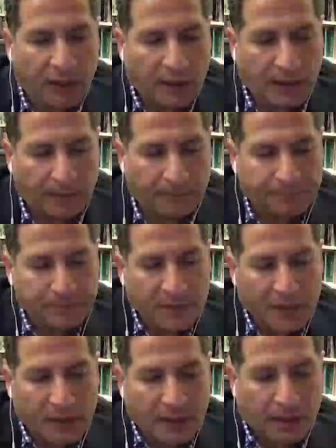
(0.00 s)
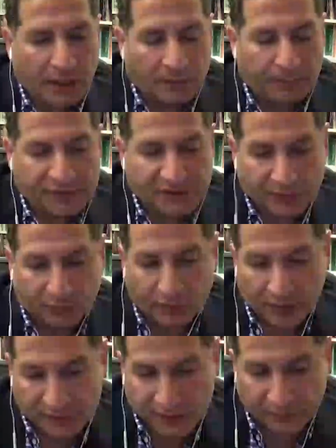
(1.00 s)
But
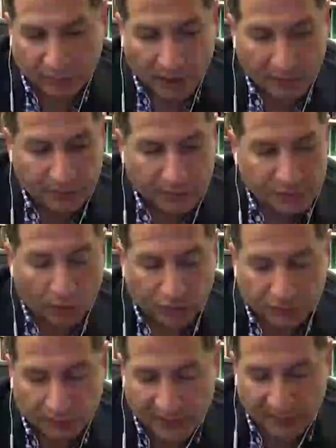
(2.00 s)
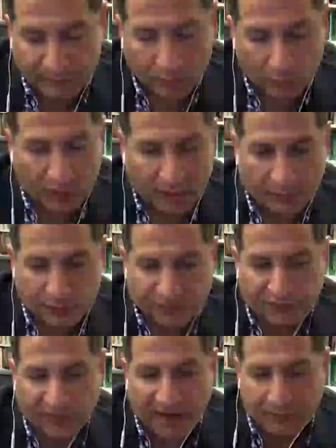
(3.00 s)
several others. Walter Lippmann, one of the most
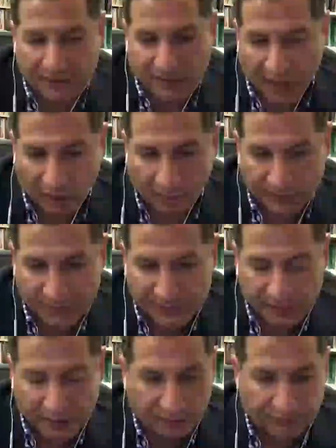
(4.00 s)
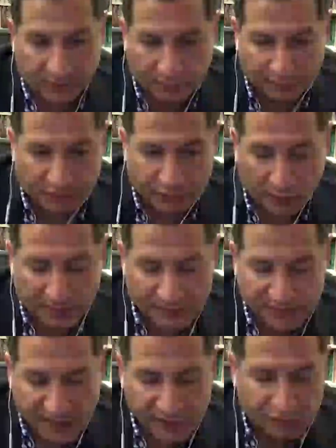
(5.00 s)
famous columnists of the 20th
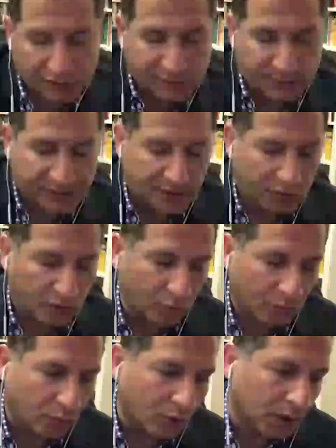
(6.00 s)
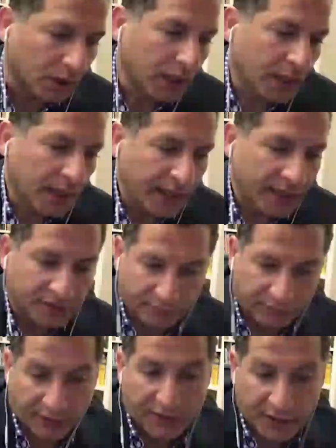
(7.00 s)
century, especially the Cold War, is a
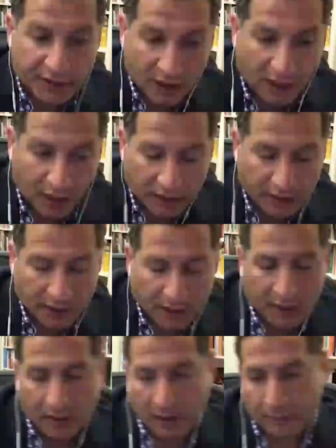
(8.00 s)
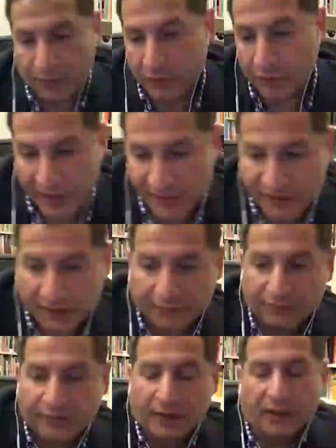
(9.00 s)
very young, progressive